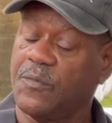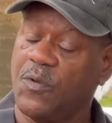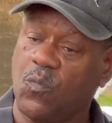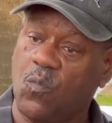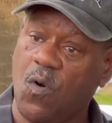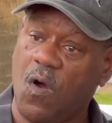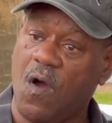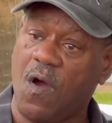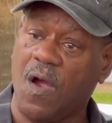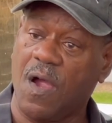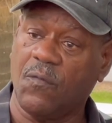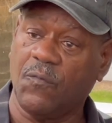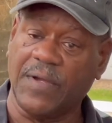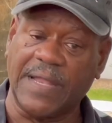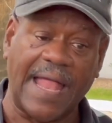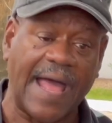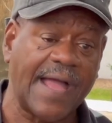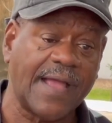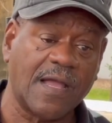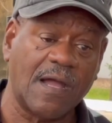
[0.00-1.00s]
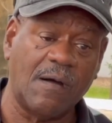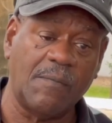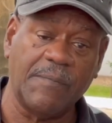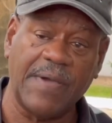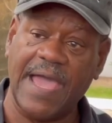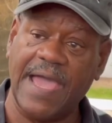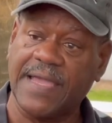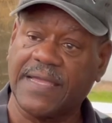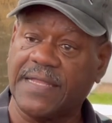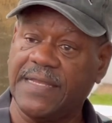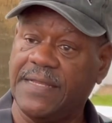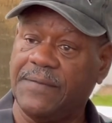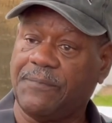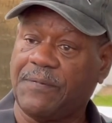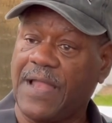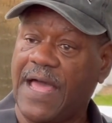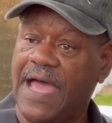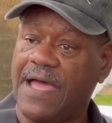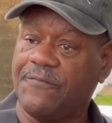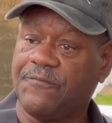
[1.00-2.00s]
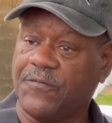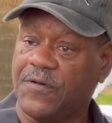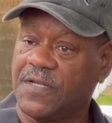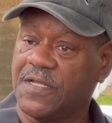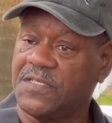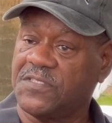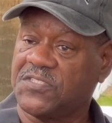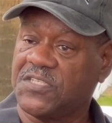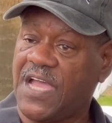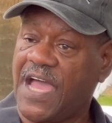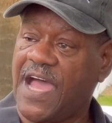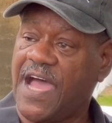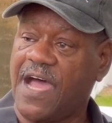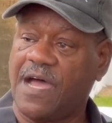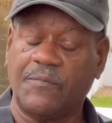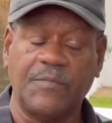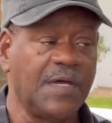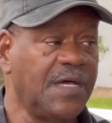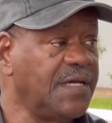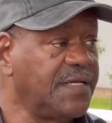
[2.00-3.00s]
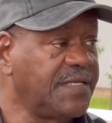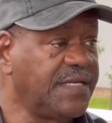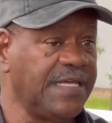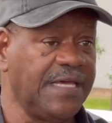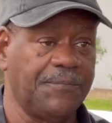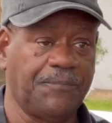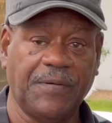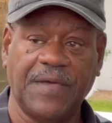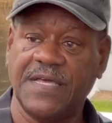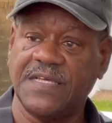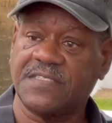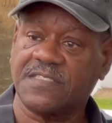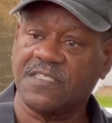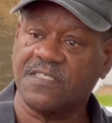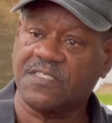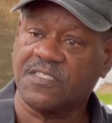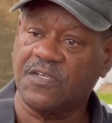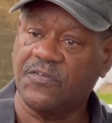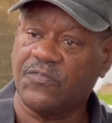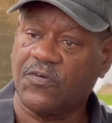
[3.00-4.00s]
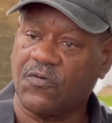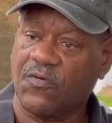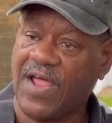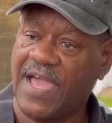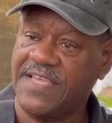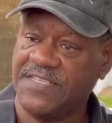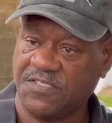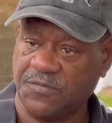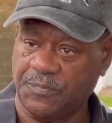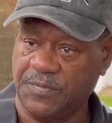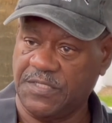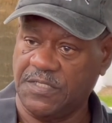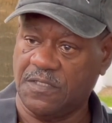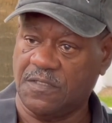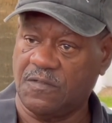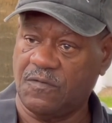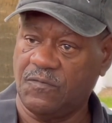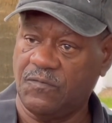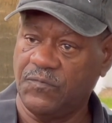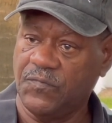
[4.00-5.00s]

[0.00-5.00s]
the war. When I come back and applied for the job, they had passed the Civil Rights Bill.